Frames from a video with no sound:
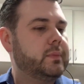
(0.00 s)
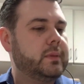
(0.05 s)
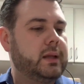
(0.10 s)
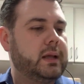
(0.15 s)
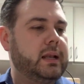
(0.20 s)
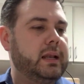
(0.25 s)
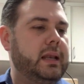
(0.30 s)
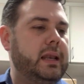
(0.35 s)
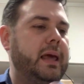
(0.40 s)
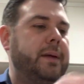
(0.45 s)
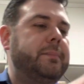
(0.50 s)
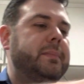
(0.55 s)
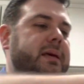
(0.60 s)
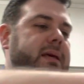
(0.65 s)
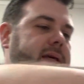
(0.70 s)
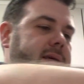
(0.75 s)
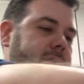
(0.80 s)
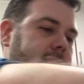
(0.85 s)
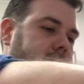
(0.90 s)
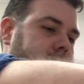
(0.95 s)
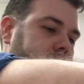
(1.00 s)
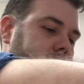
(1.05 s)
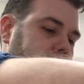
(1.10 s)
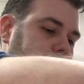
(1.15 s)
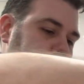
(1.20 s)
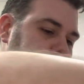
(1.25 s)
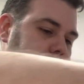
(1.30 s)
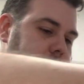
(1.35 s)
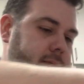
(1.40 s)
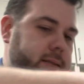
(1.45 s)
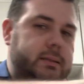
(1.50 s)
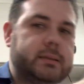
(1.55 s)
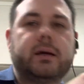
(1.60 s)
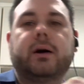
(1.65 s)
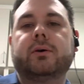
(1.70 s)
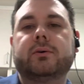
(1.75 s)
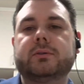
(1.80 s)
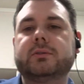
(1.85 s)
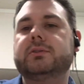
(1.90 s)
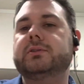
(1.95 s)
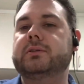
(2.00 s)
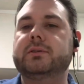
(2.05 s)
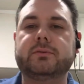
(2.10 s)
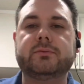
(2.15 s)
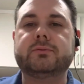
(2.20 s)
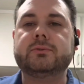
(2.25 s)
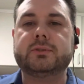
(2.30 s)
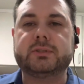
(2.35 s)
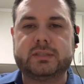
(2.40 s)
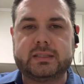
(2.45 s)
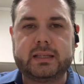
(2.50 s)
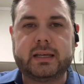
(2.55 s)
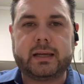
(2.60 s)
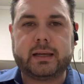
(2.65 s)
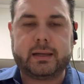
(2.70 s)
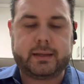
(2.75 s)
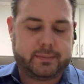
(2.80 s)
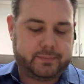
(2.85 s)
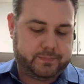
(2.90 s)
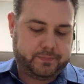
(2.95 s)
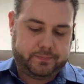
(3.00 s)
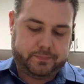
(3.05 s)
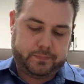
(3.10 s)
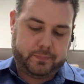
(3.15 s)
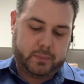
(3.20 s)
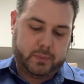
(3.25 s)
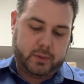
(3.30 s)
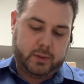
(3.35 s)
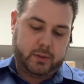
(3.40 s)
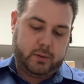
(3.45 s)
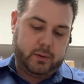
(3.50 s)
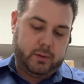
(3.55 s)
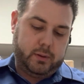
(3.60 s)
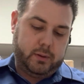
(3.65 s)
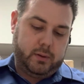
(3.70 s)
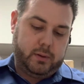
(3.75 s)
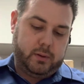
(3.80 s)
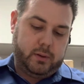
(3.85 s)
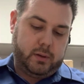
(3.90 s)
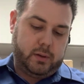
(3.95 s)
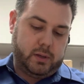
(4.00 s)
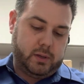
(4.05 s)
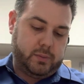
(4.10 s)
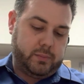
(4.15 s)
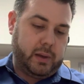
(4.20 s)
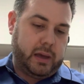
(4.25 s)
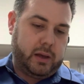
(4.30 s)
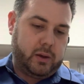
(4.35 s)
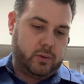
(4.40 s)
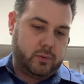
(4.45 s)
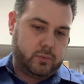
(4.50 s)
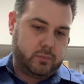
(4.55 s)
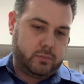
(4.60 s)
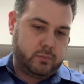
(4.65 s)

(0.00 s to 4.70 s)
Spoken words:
let me just talk to you for a second about